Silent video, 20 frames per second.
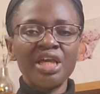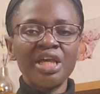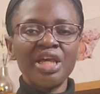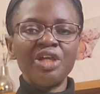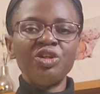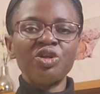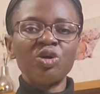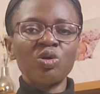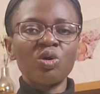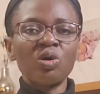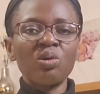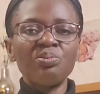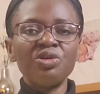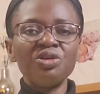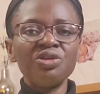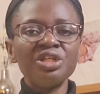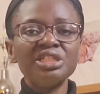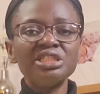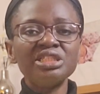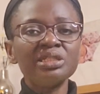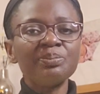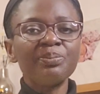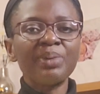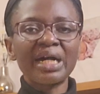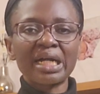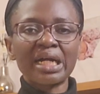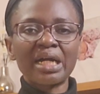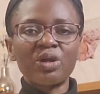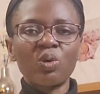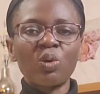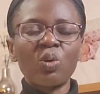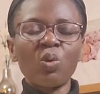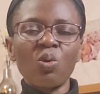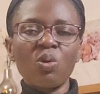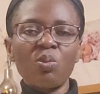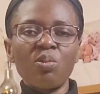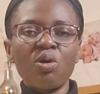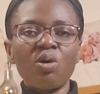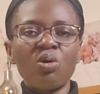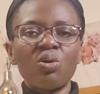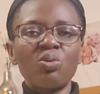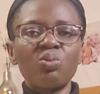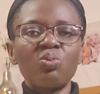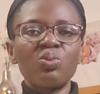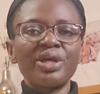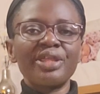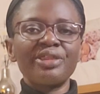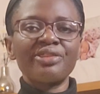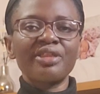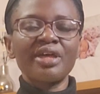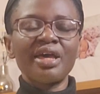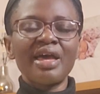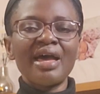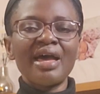in your community back at home, or with